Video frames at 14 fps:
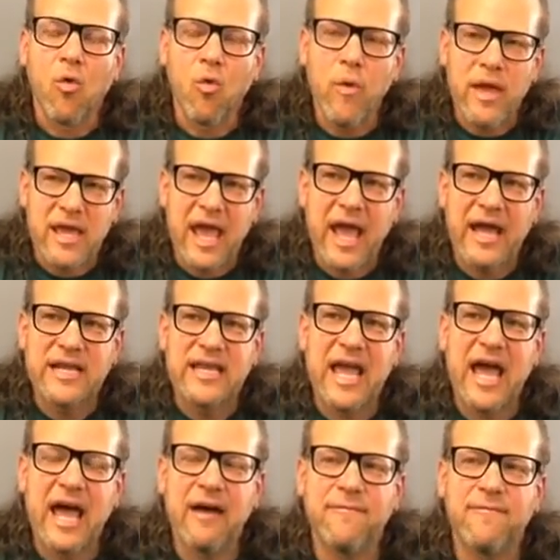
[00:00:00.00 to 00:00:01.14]
we can't
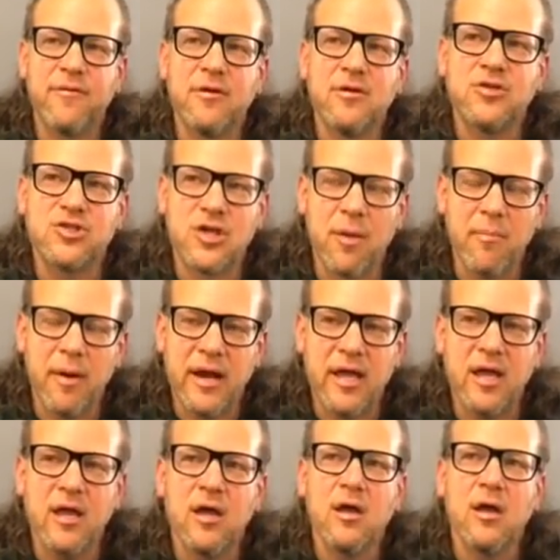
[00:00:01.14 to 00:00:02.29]
have
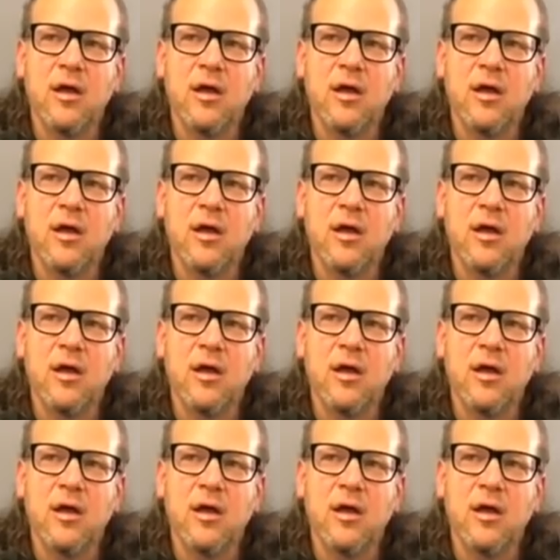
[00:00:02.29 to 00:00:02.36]
somebody